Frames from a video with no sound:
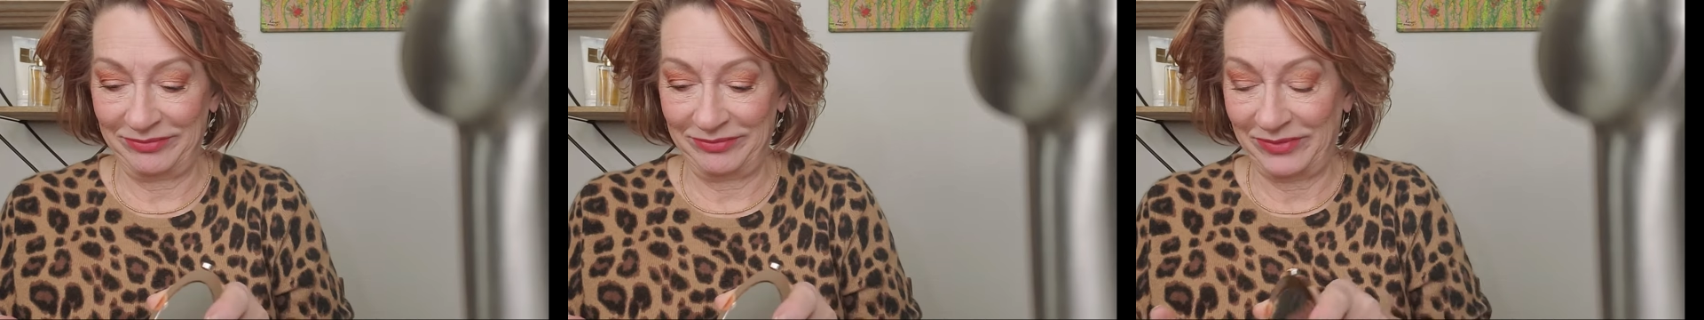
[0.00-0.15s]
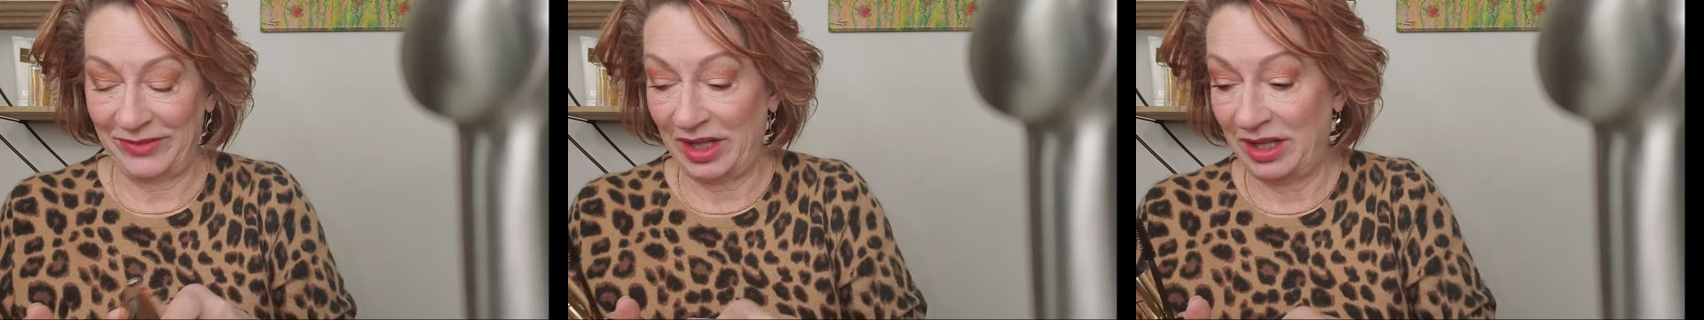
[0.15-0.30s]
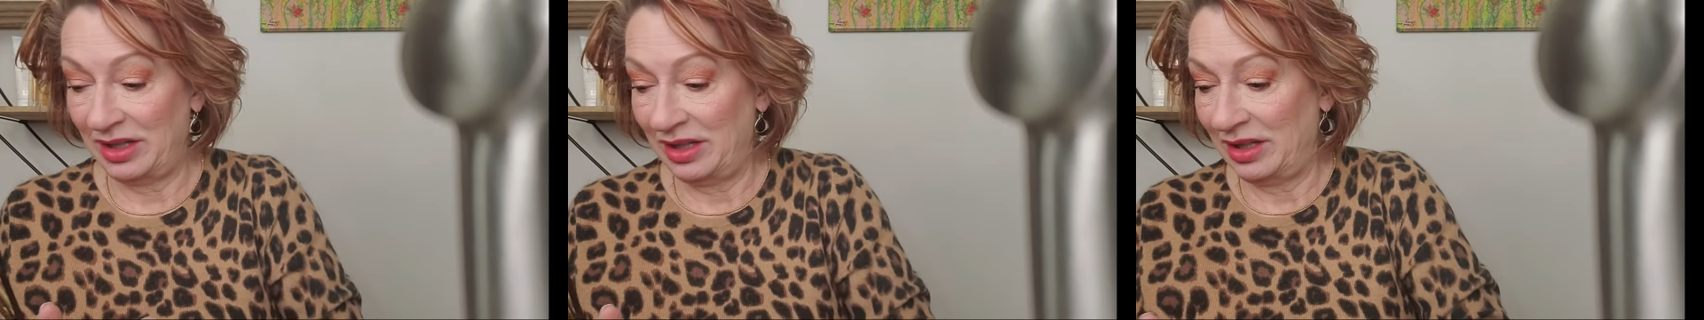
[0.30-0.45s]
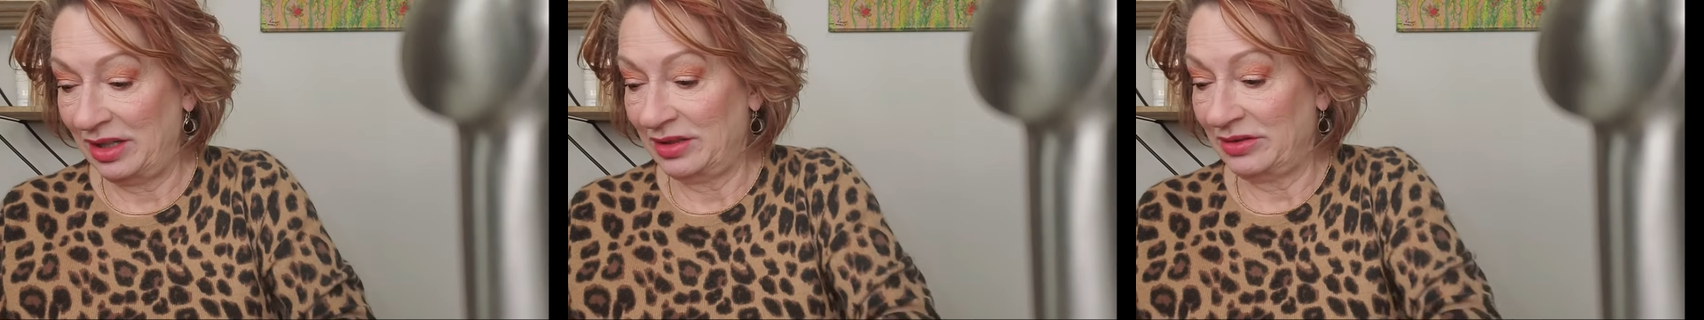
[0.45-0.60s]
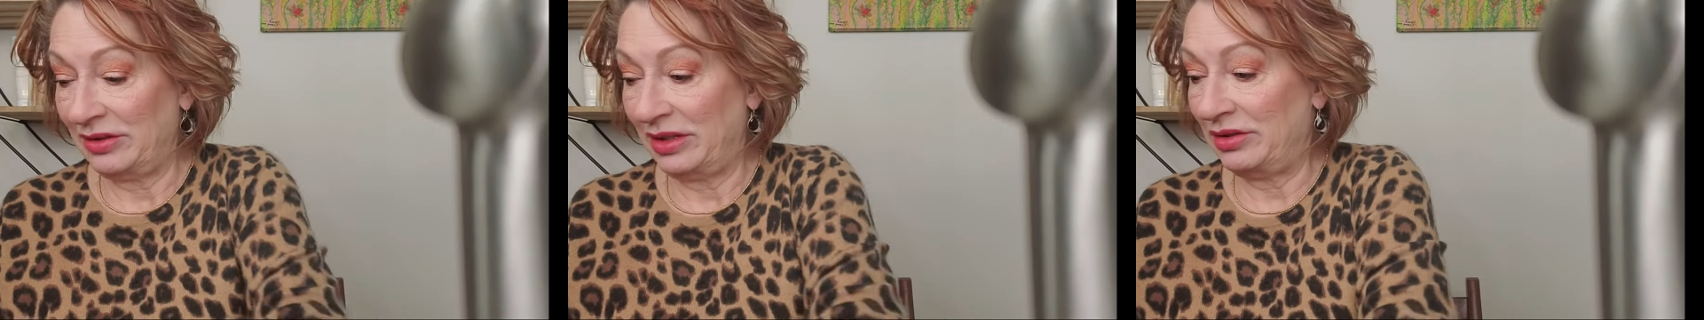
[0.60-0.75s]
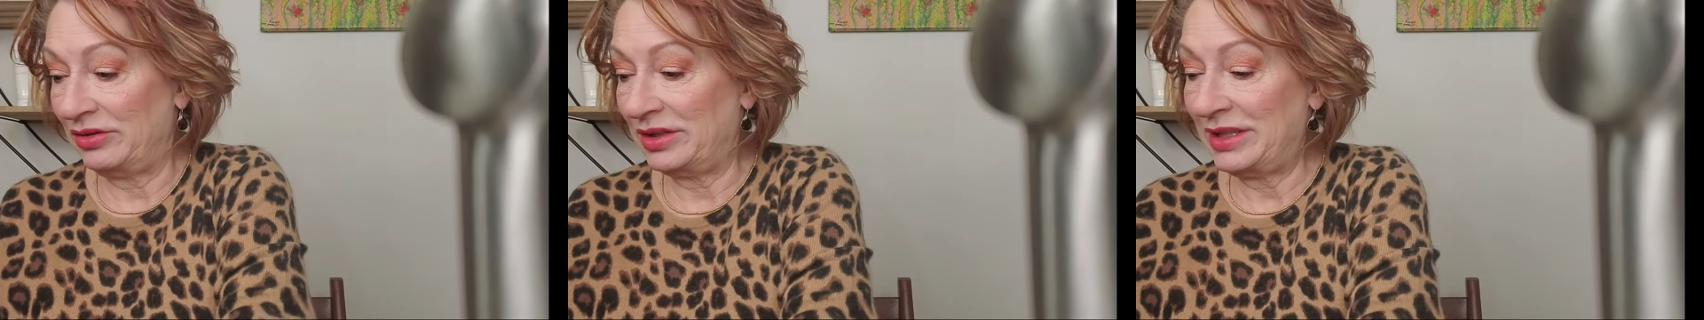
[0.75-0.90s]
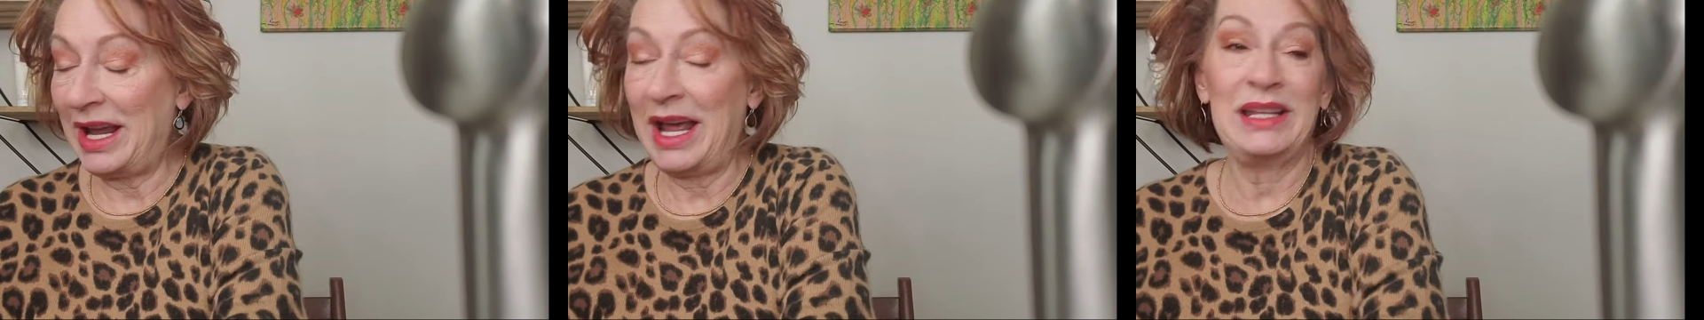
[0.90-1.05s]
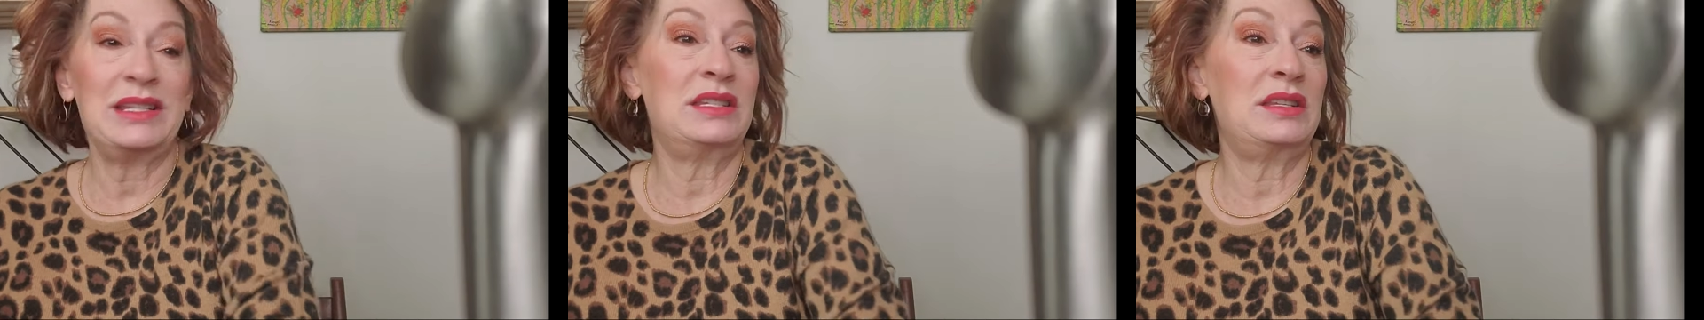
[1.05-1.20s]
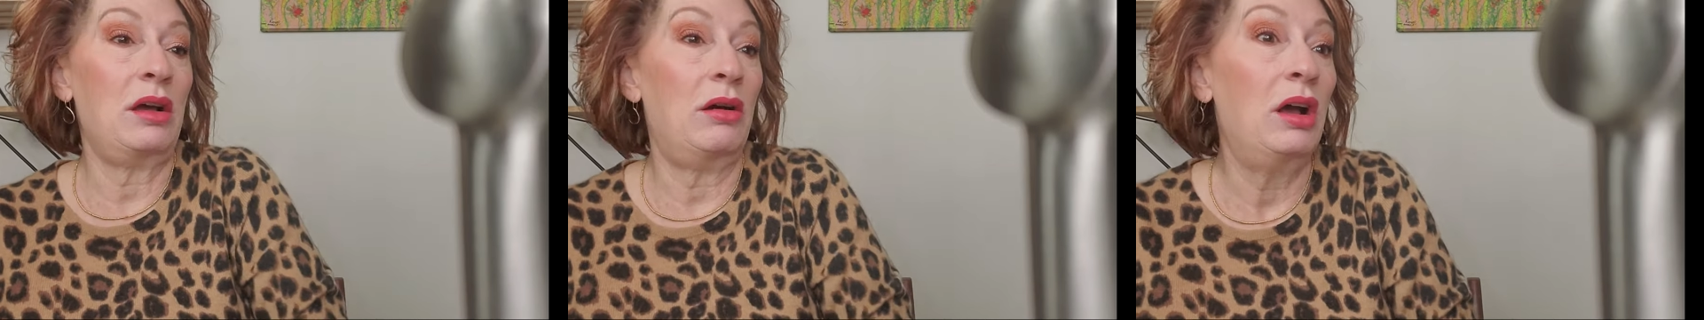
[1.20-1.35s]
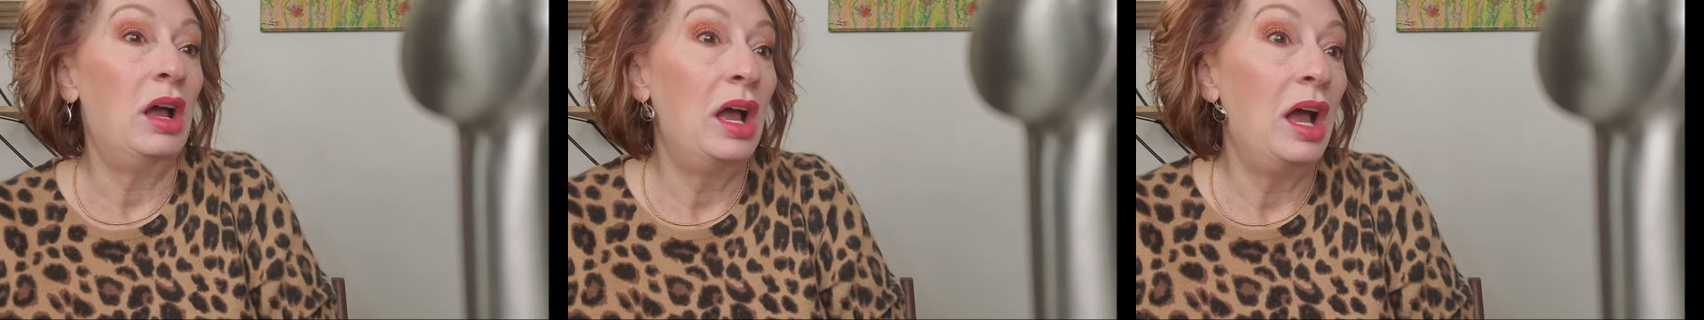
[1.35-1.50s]
So there's that.
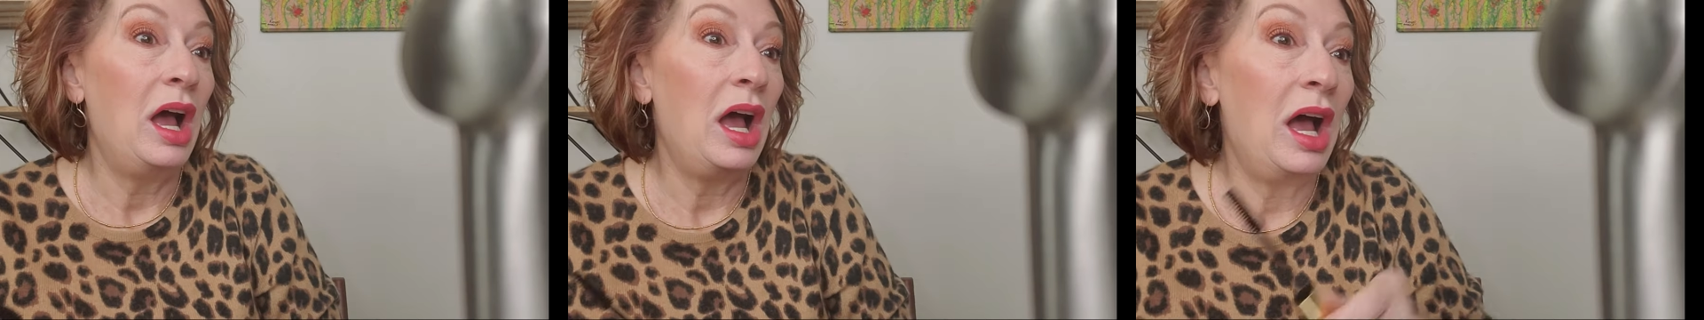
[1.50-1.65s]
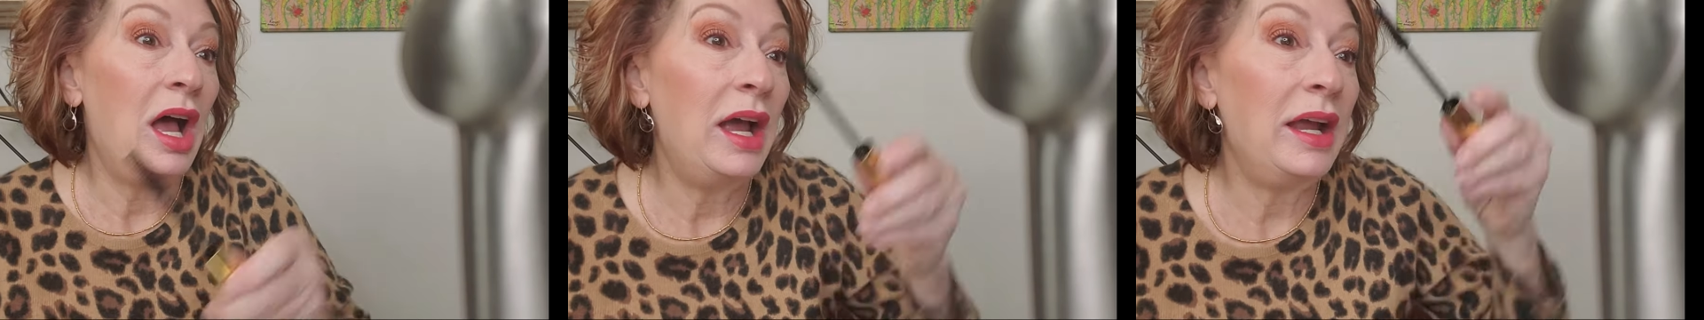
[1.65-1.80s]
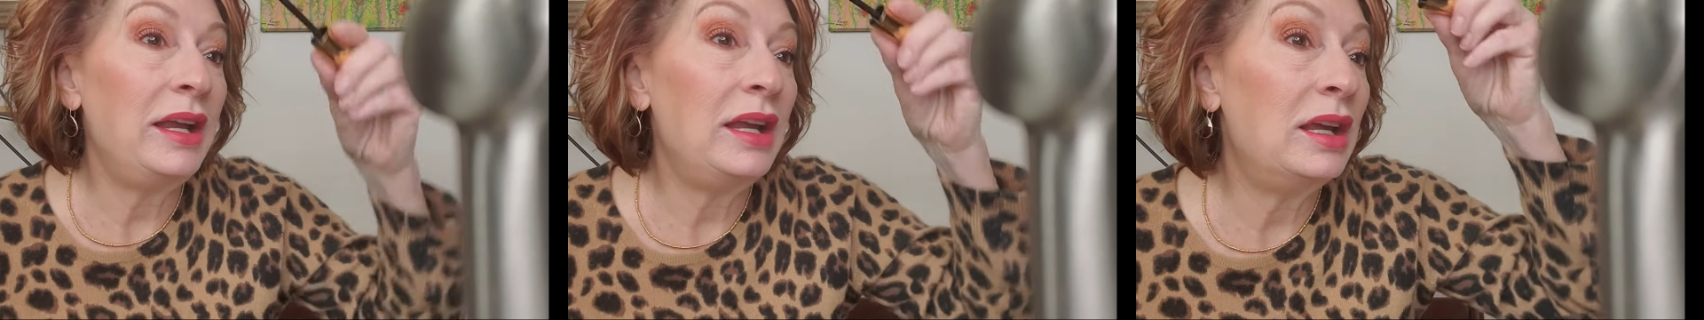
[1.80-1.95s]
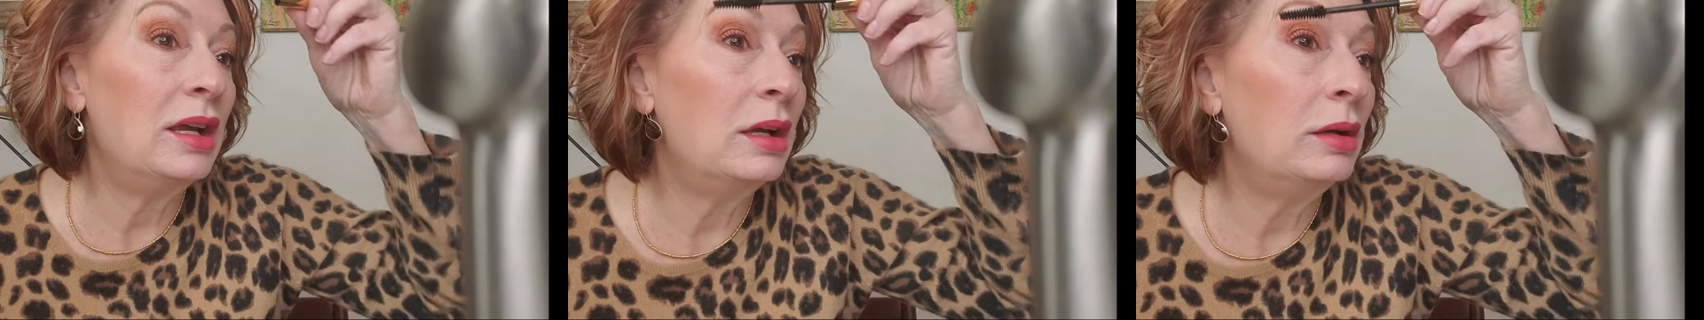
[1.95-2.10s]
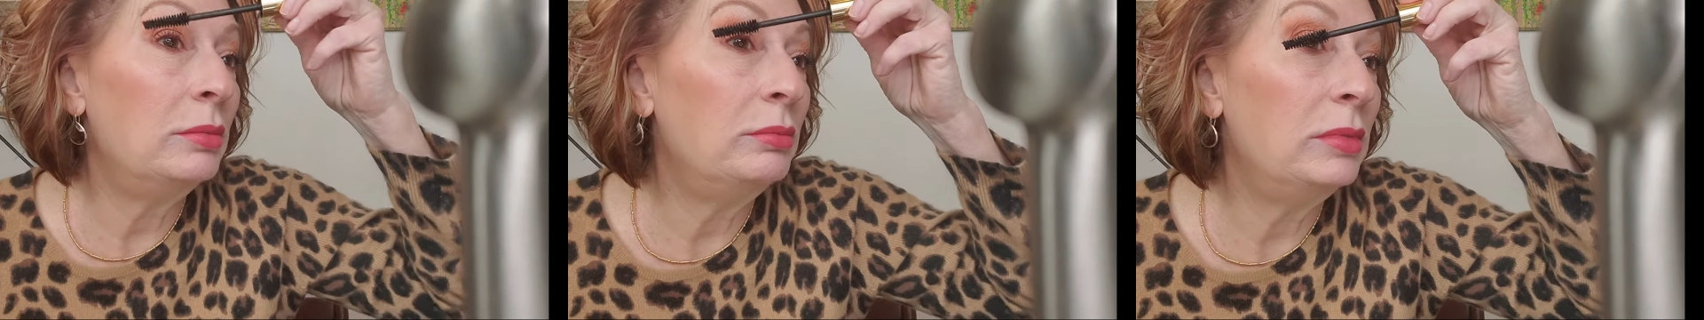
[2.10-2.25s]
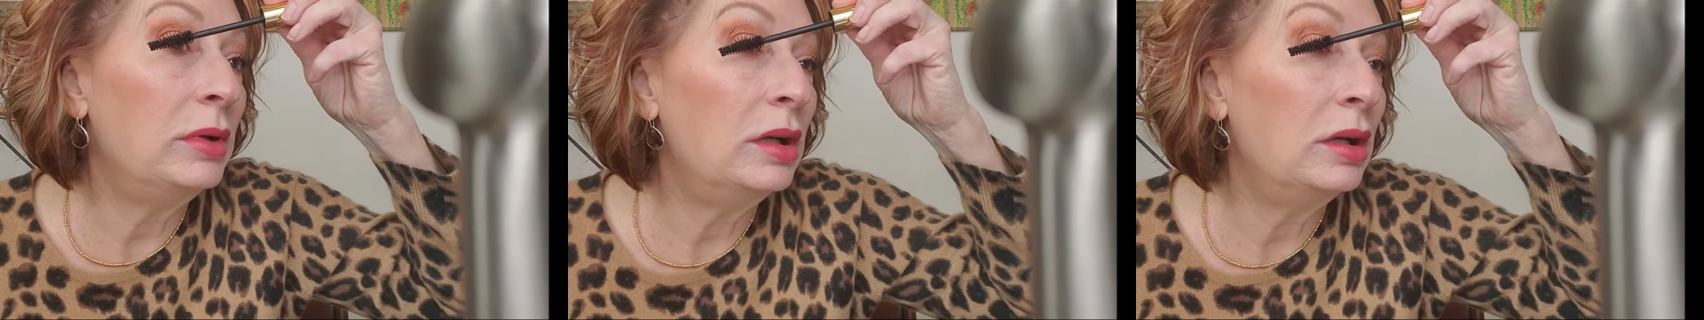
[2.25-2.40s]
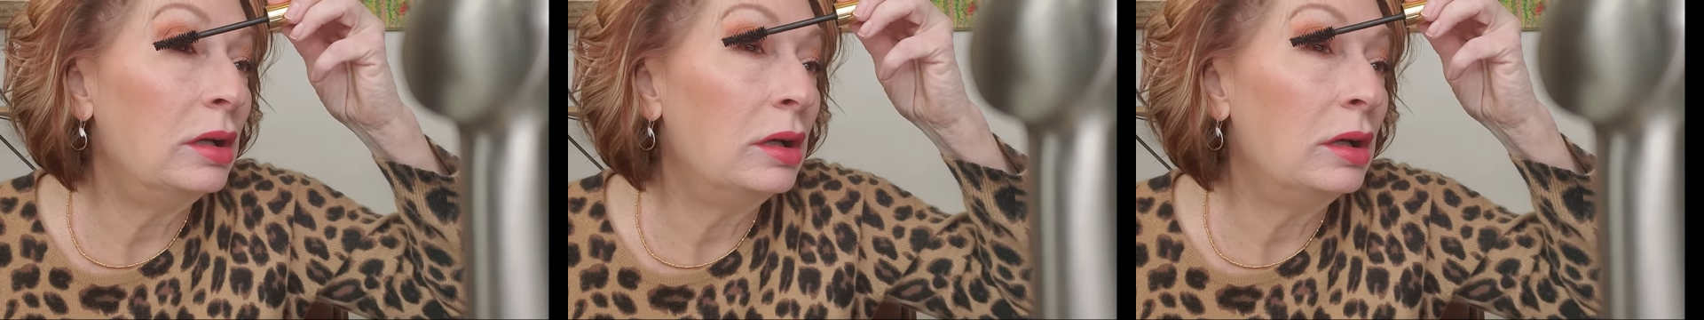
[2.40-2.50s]
So I am